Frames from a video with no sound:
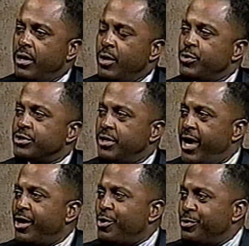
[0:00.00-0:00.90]
there was a
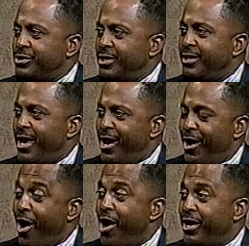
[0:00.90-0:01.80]
lady who was sitting in
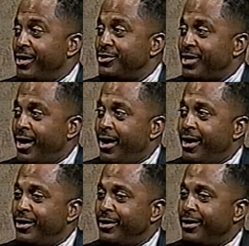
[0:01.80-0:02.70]
an audience,
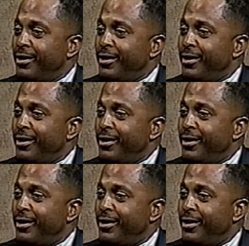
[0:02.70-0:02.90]
and